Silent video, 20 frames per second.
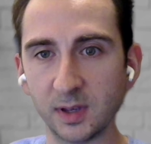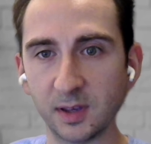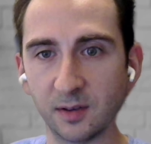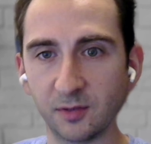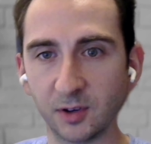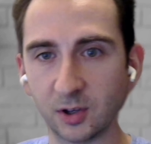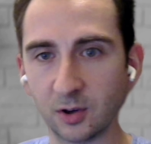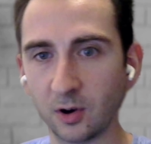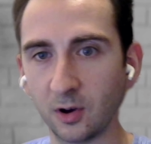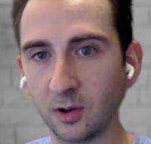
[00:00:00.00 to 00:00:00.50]
Now we
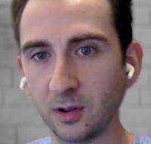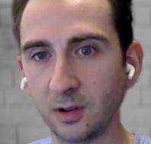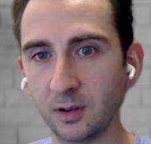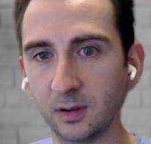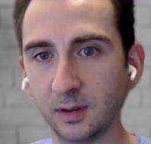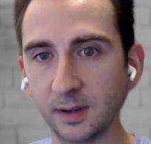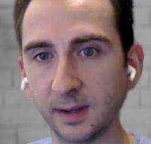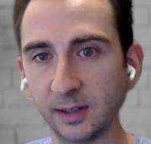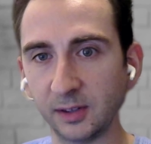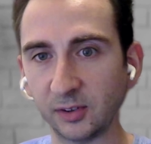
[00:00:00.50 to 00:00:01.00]
give a
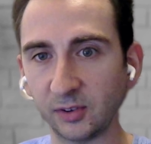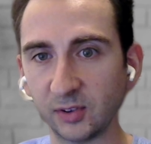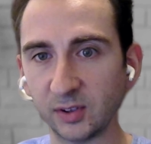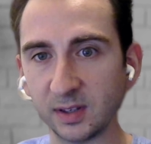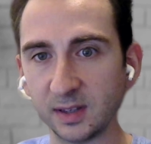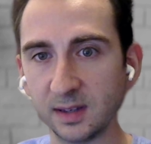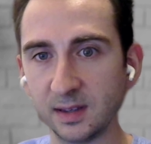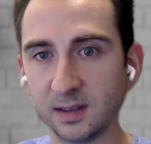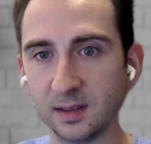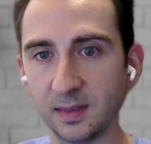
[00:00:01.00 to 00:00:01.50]
call and
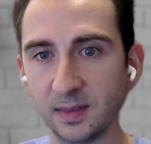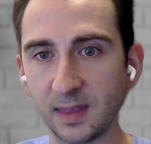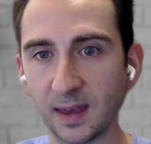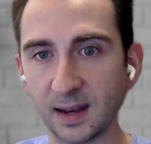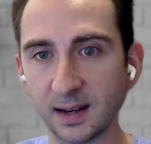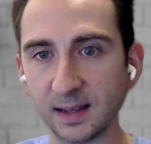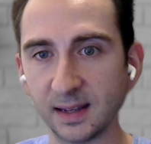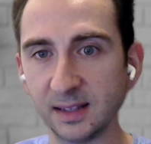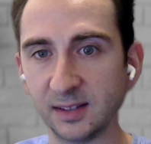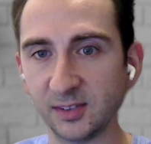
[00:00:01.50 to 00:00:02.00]
see
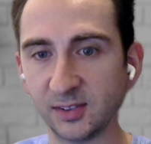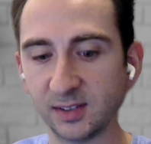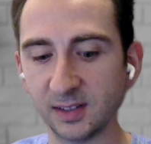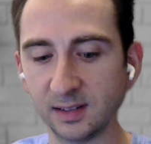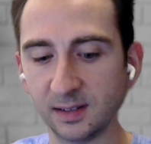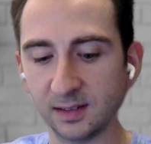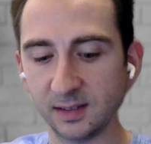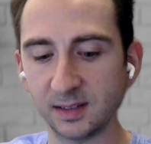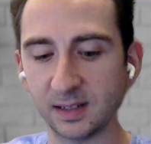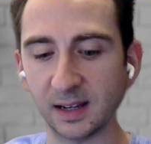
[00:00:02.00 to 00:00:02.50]
that
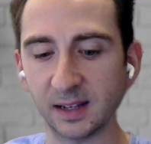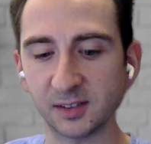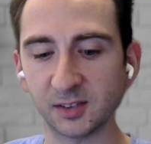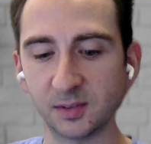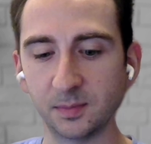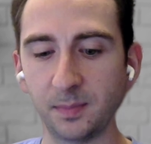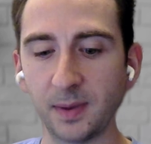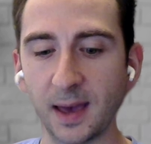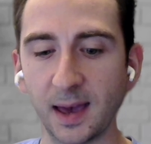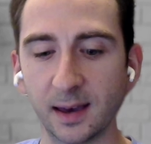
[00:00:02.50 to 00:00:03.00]
instant
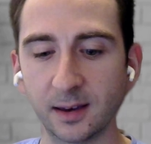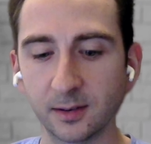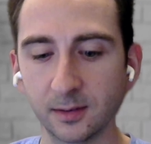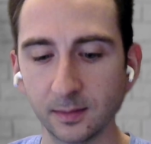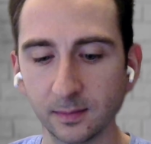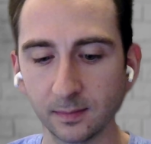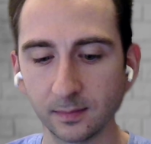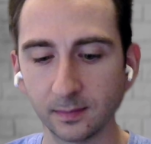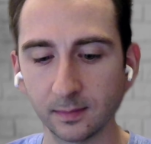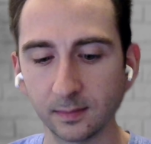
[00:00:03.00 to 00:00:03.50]
text
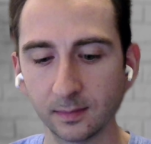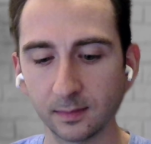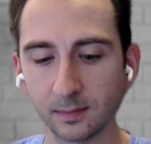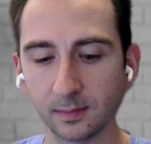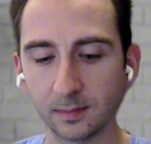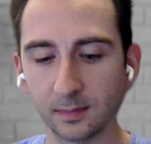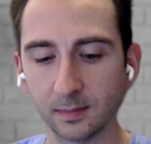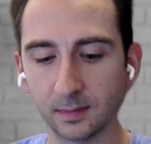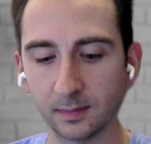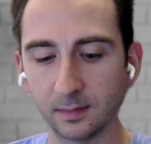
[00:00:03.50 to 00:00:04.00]
back.
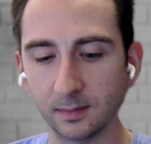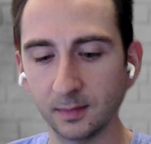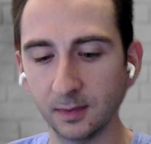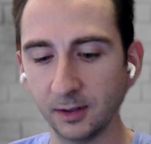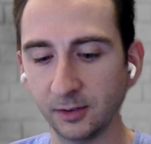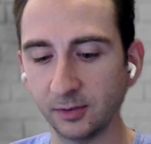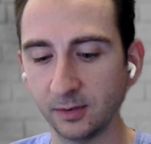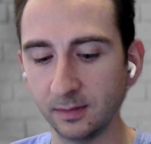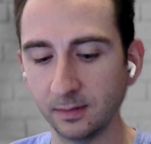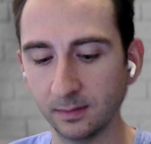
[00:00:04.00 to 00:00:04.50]

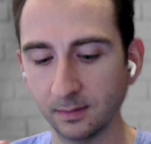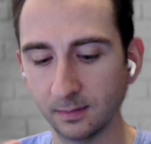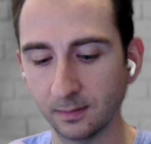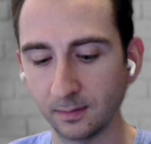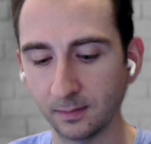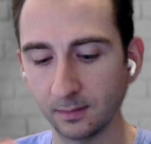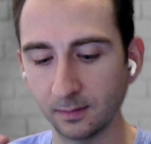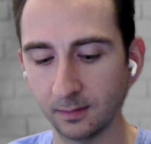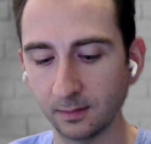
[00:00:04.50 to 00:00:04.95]
Listen.